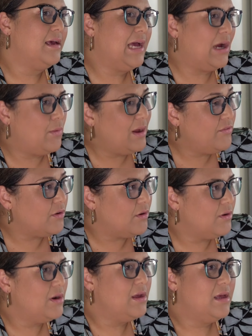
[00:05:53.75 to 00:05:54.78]

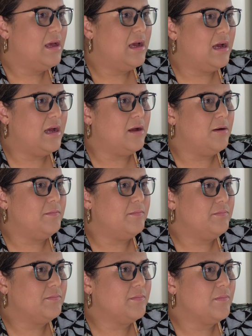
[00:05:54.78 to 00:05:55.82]
However, and